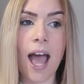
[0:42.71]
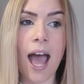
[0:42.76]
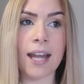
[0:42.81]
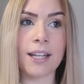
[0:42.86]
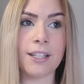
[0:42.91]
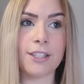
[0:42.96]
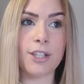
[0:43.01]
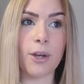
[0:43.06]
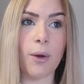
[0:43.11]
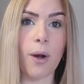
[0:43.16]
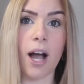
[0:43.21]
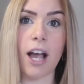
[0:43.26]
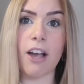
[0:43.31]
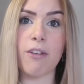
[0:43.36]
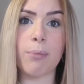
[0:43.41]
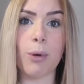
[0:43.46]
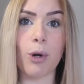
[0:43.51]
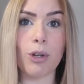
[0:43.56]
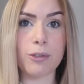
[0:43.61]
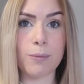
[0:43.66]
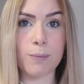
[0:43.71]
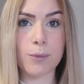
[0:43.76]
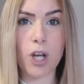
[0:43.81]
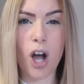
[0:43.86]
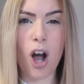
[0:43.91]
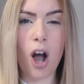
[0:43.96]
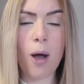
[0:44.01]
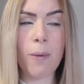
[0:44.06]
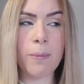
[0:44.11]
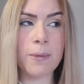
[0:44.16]
and so I bought some
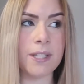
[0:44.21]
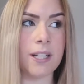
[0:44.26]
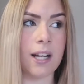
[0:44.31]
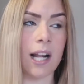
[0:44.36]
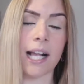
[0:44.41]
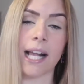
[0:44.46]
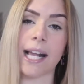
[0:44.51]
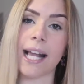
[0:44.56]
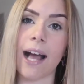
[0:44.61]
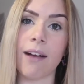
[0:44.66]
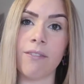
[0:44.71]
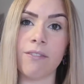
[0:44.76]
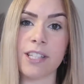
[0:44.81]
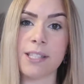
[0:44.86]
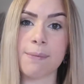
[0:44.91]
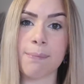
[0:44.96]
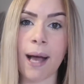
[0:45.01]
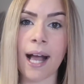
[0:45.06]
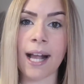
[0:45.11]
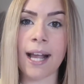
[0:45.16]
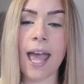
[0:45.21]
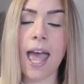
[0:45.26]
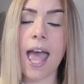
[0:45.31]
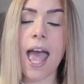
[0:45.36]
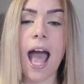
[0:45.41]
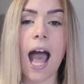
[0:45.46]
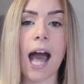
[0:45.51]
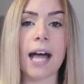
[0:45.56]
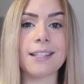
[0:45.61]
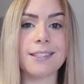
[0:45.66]
tops and like a canvas bag
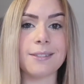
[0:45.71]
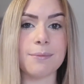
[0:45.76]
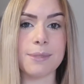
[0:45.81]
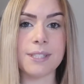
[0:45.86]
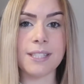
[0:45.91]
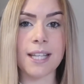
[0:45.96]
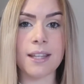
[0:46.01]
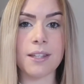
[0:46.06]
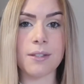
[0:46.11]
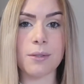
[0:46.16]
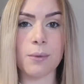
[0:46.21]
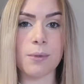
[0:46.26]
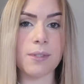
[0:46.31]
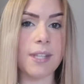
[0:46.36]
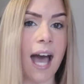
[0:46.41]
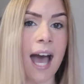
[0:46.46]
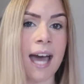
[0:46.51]
and some stencils,